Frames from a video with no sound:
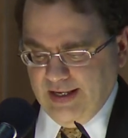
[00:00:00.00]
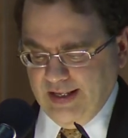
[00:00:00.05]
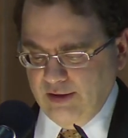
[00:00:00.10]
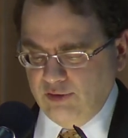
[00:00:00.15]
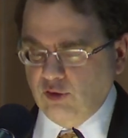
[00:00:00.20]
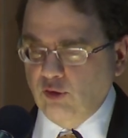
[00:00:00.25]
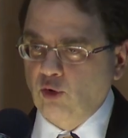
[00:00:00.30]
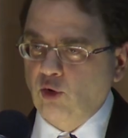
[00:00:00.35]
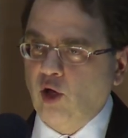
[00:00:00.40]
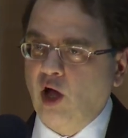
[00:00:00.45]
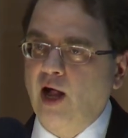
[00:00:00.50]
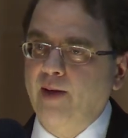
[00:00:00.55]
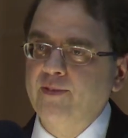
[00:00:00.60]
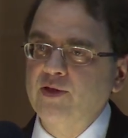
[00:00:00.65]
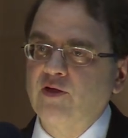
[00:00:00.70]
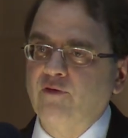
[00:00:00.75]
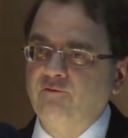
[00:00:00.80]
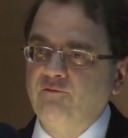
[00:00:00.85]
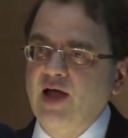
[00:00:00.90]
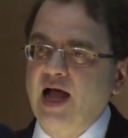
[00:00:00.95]
is to
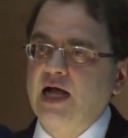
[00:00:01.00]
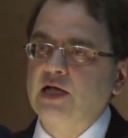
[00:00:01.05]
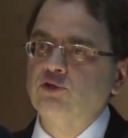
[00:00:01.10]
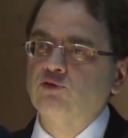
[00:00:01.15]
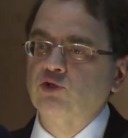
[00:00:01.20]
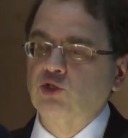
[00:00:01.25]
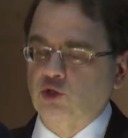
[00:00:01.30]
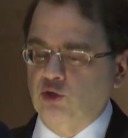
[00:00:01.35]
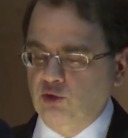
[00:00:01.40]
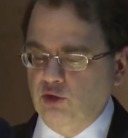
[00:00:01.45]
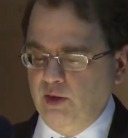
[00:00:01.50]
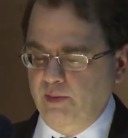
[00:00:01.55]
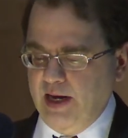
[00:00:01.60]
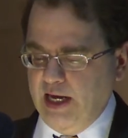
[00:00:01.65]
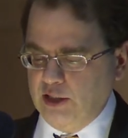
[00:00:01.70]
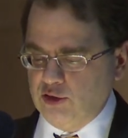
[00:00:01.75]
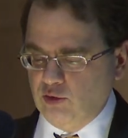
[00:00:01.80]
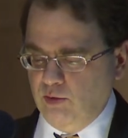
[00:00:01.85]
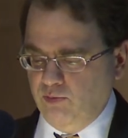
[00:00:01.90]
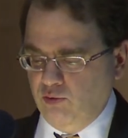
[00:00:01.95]
accomplish a fast return to
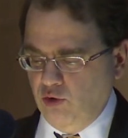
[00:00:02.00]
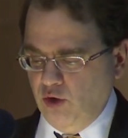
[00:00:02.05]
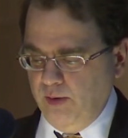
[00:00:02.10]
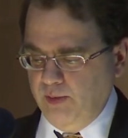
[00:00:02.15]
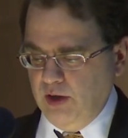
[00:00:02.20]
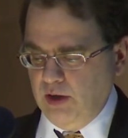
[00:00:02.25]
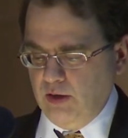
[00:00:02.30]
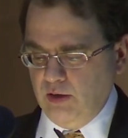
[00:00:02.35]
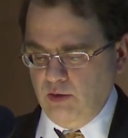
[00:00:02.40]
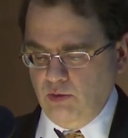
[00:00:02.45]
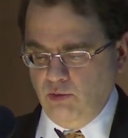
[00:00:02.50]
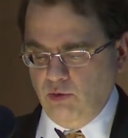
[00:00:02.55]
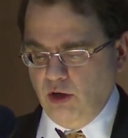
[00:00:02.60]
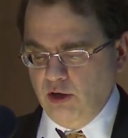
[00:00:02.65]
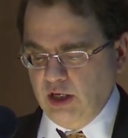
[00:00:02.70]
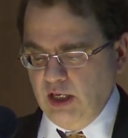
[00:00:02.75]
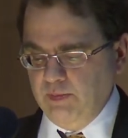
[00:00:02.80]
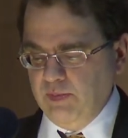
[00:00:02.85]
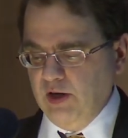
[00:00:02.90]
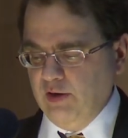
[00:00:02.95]
maximum employment
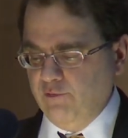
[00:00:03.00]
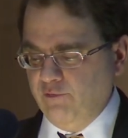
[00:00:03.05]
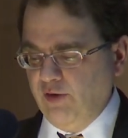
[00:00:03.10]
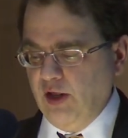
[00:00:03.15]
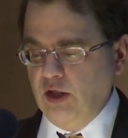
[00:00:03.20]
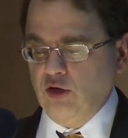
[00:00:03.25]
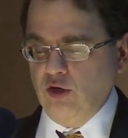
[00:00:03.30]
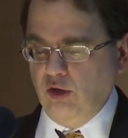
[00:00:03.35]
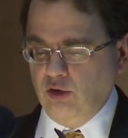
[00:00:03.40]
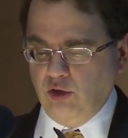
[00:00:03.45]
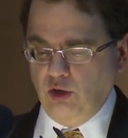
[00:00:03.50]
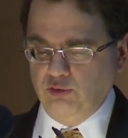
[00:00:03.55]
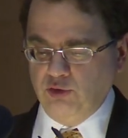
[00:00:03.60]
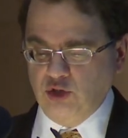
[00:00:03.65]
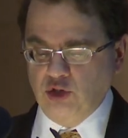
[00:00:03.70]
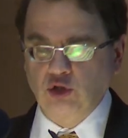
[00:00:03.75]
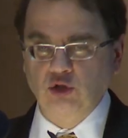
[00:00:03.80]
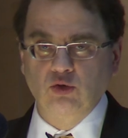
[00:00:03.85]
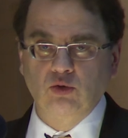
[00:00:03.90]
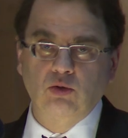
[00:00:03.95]
while keeping inflation
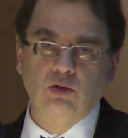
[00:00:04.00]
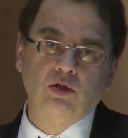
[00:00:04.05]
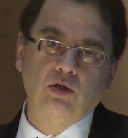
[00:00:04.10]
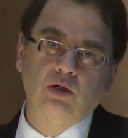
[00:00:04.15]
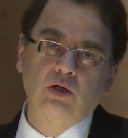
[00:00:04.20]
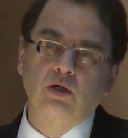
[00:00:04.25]
close to,